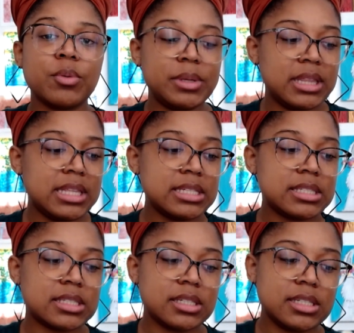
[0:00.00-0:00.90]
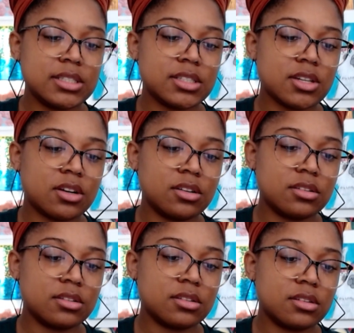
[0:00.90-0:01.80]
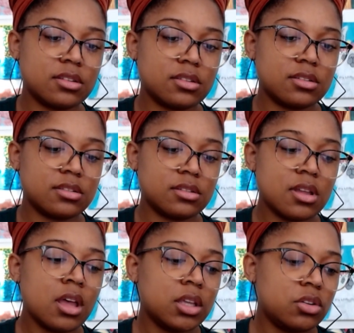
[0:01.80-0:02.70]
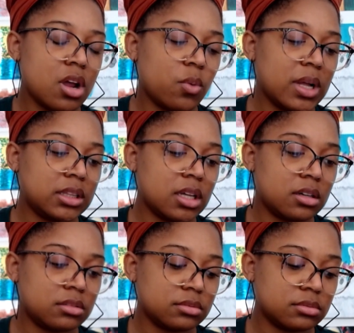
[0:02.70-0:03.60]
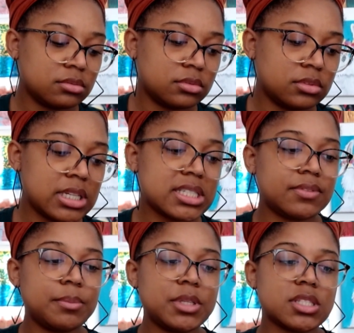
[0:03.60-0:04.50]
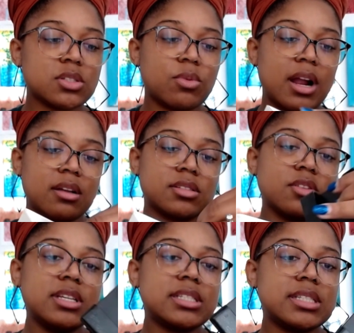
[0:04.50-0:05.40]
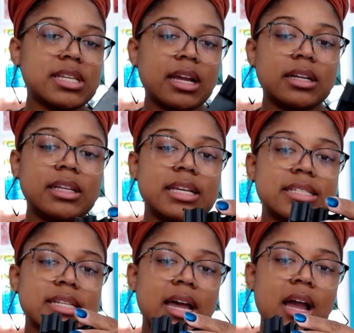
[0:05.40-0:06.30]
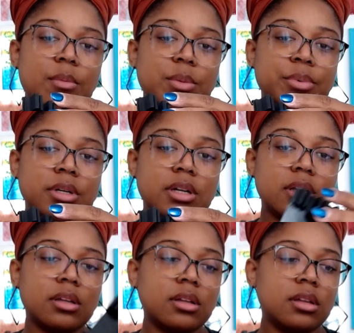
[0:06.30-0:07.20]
would be this insert. You know what though? Let's flip this around. So this is technically inside. I'm gonna put